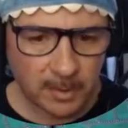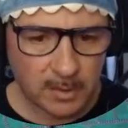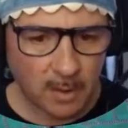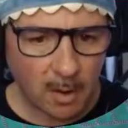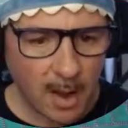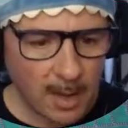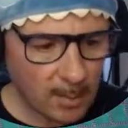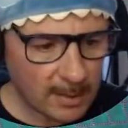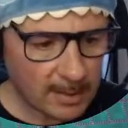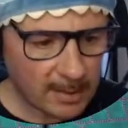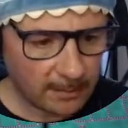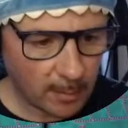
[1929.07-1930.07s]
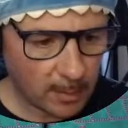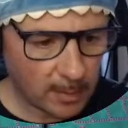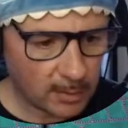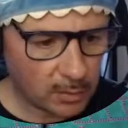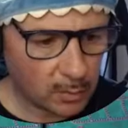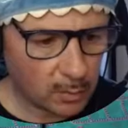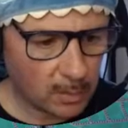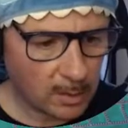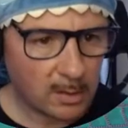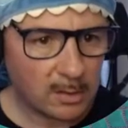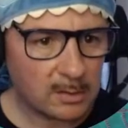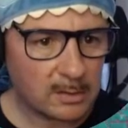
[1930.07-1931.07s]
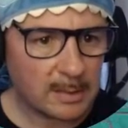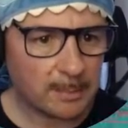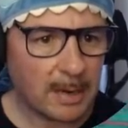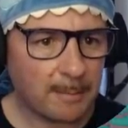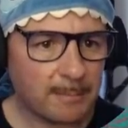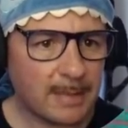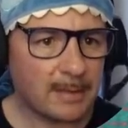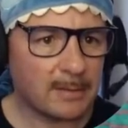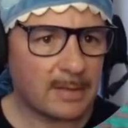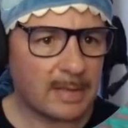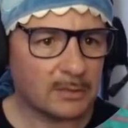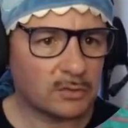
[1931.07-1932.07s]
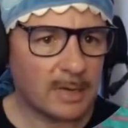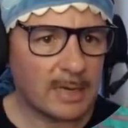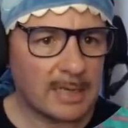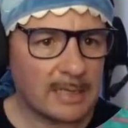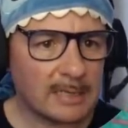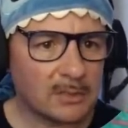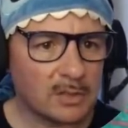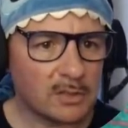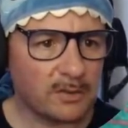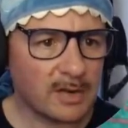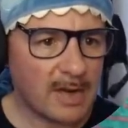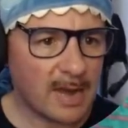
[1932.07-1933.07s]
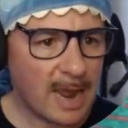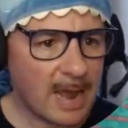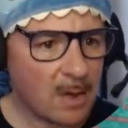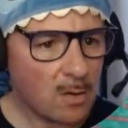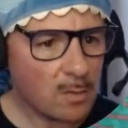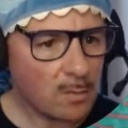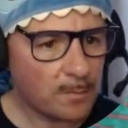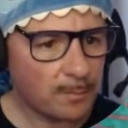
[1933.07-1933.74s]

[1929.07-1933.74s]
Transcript: So I wonder if I wanted to double up that train just for now.